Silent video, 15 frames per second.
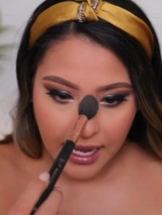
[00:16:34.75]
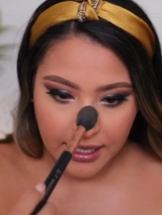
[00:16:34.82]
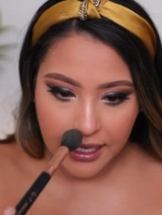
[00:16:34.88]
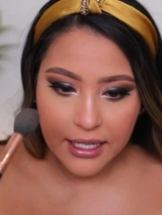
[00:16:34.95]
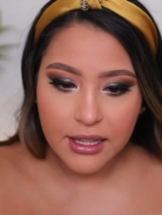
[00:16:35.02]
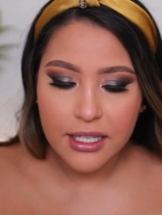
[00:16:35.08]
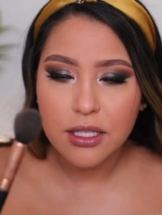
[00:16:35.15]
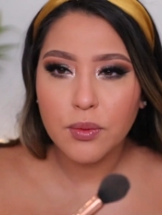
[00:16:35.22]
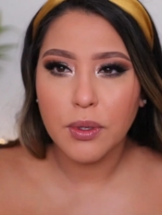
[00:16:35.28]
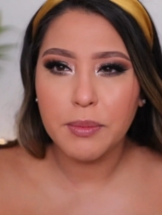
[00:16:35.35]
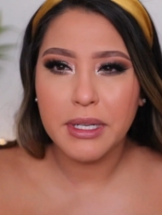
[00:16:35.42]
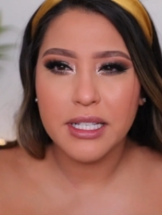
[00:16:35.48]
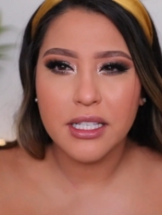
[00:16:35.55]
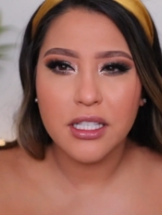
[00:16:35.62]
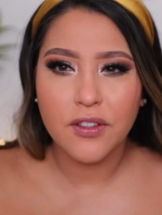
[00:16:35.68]
I like this one
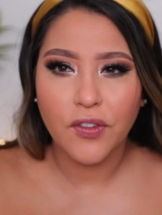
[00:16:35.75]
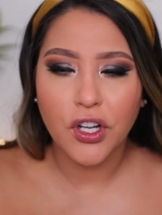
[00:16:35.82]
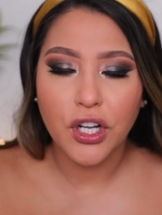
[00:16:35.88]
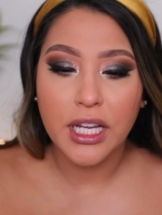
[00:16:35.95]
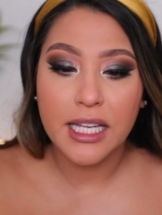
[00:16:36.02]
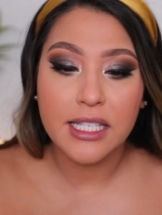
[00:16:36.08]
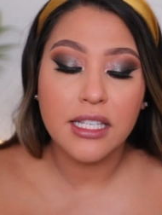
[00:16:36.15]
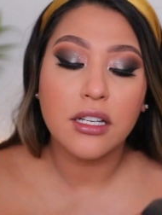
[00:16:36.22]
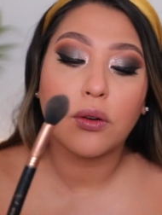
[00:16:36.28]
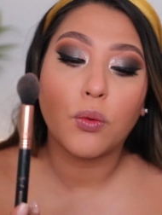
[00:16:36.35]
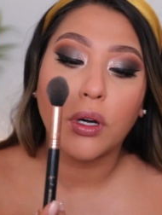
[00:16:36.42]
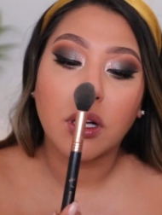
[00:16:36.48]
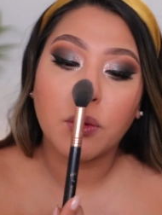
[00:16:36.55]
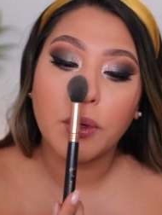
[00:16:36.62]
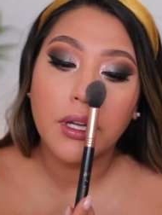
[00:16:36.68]
because it's very easy to
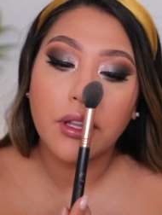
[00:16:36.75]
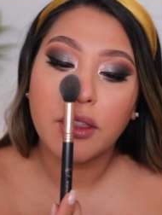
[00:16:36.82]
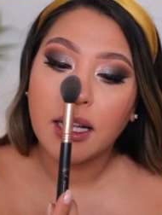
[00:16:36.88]
work with.